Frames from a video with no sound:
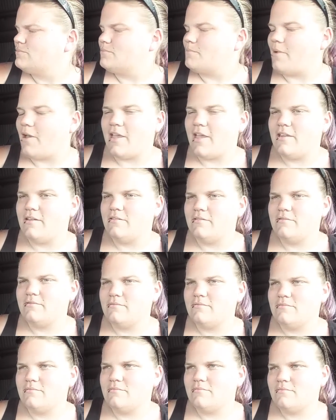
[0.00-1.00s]
But
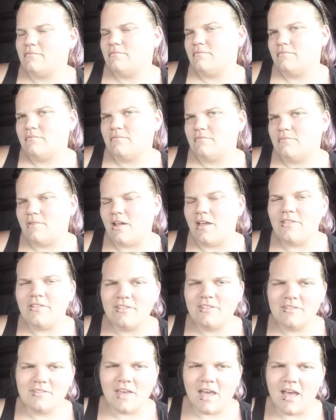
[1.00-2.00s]
other
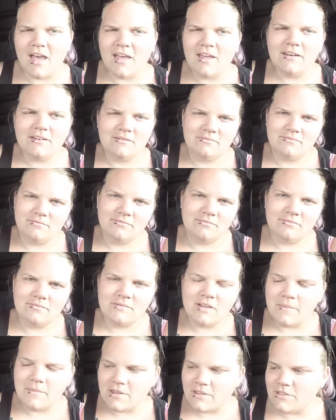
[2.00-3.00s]
than that,
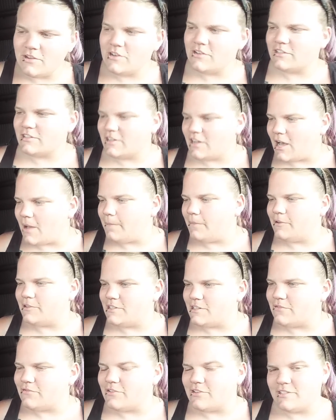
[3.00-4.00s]
I mean, there's a couple
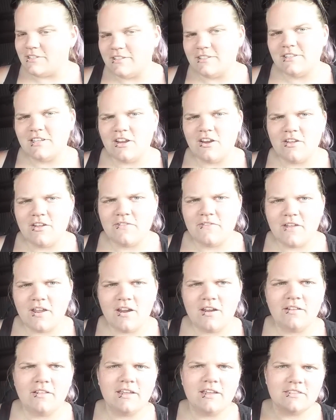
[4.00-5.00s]
differences here and
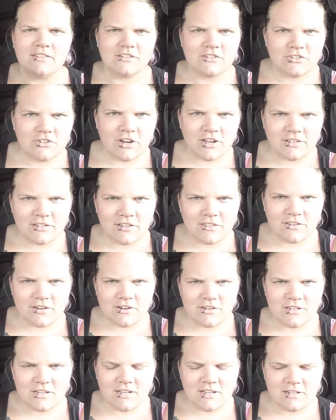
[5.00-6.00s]
there. Like, this truck's a
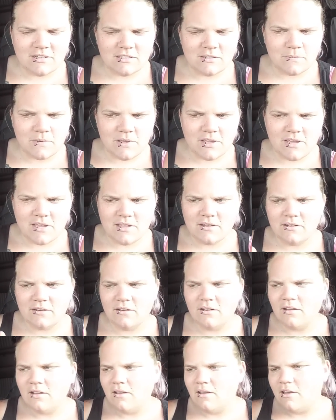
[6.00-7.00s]
13 speed.
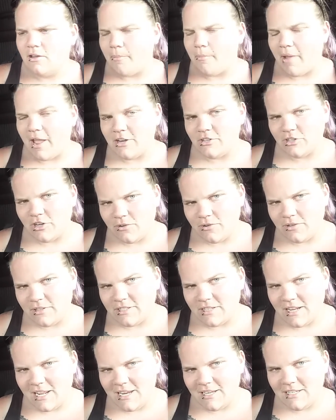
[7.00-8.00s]
My truck was
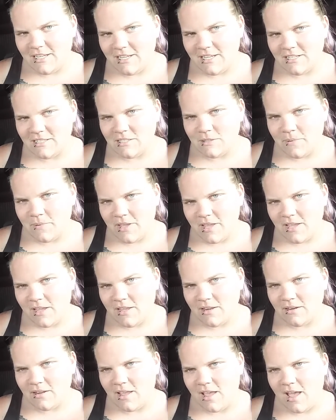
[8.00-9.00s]
an 18
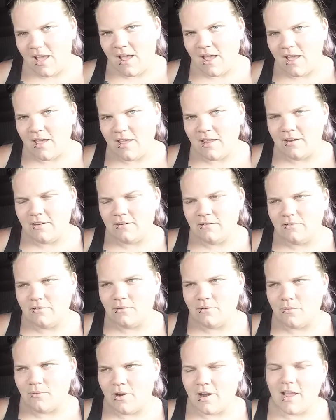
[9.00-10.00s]
speed. And
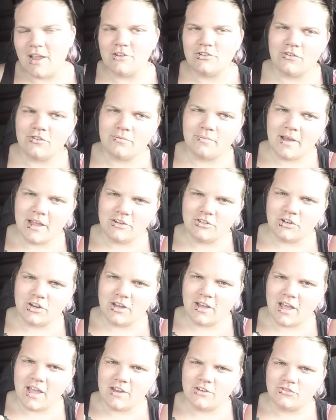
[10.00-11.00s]
when I drove my
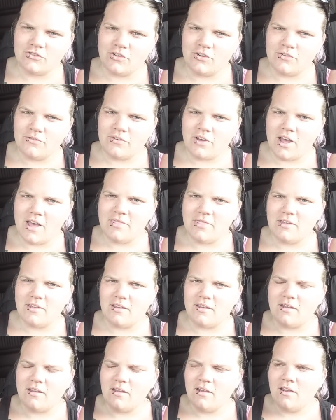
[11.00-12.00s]
truck, I drove on the...